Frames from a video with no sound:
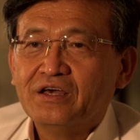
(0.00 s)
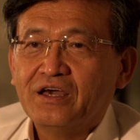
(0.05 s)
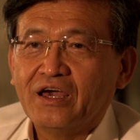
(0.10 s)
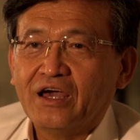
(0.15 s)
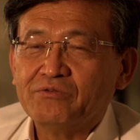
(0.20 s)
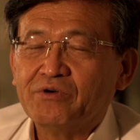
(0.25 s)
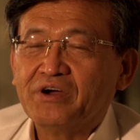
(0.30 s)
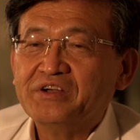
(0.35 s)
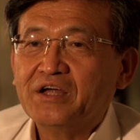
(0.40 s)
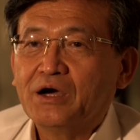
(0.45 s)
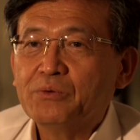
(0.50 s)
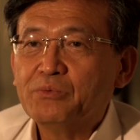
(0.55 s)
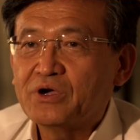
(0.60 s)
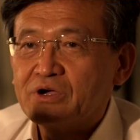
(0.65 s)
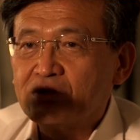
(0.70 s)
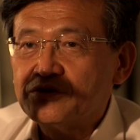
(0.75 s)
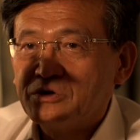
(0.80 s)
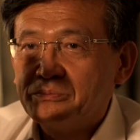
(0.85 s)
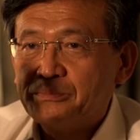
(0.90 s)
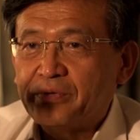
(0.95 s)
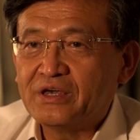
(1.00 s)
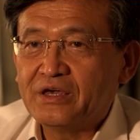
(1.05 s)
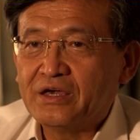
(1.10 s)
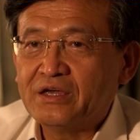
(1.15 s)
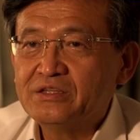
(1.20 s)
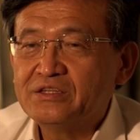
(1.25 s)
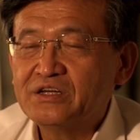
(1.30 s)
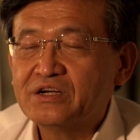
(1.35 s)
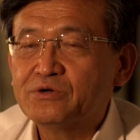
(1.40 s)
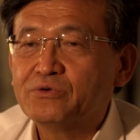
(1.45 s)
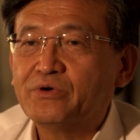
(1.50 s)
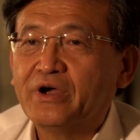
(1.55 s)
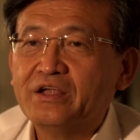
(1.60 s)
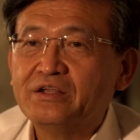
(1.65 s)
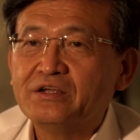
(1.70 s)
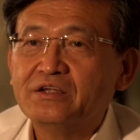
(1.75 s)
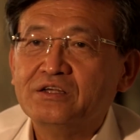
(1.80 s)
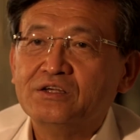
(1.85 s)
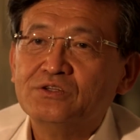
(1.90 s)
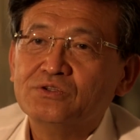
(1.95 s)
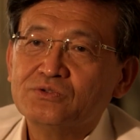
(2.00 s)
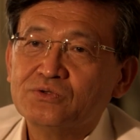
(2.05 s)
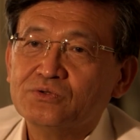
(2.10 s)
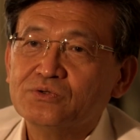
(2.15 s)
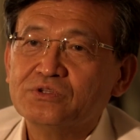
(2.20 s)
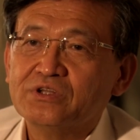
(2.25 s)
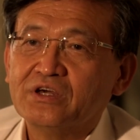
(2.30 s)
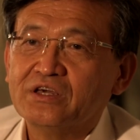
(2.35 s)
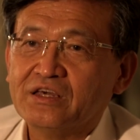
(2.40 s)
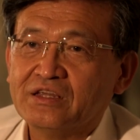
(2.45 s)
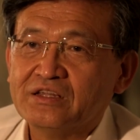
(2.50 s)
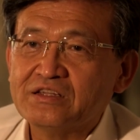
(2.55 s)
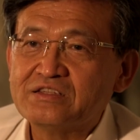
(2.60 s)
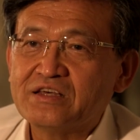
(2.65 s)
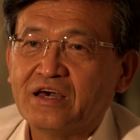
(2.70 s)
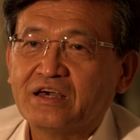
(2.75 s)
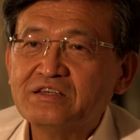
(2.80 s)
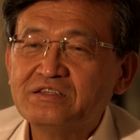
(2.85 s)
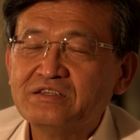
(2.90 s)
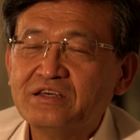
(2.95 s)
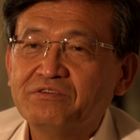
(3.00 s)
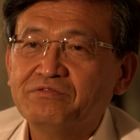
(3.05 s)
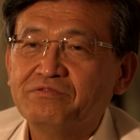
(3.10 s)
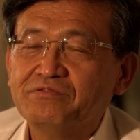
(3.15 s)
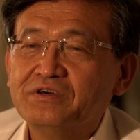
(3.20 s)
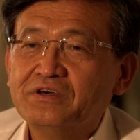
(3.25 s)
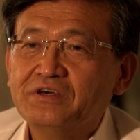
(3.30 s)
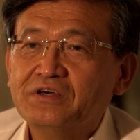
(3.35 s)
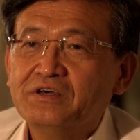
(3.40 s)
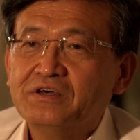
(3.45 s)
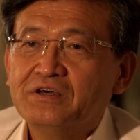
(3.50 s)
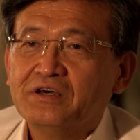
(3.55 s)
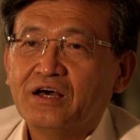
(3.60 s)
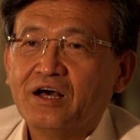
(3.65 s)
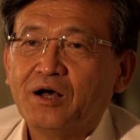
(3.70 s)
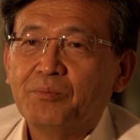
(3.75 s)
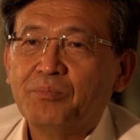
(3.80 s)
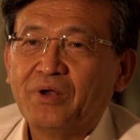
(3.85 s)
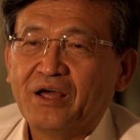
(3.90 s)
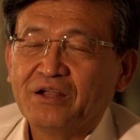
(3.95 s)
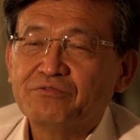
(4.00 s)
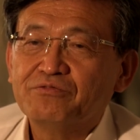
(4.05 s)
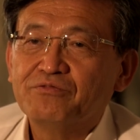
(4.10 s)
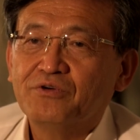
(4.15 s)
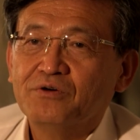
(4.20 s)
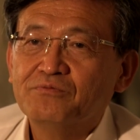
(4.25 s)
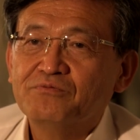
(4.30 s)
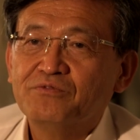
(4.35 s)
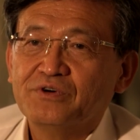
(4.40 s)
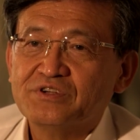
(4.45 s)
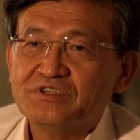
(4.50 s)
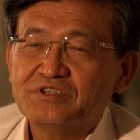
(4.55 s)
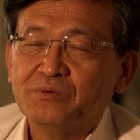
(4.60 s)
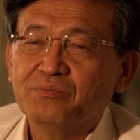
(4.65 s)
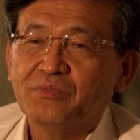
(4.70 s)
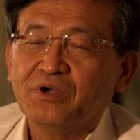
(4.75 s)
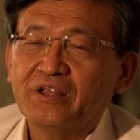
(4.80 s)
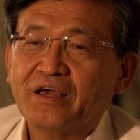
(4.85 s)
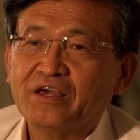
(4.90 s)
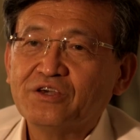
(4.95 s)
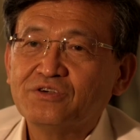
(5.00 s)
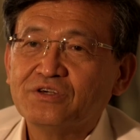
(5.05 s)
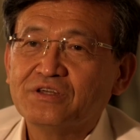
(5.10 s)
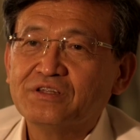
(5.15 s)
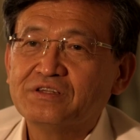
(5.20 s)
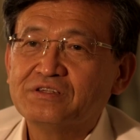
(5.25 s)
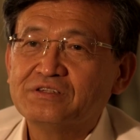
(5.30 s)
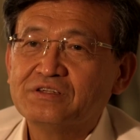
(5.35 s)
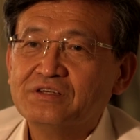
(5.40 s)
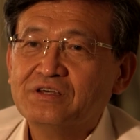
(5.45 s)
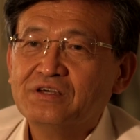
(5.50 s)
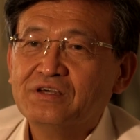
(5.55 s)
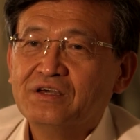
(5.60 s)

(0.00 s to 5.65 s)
And right now we're going to be integrated into the Incisive platform for simulations.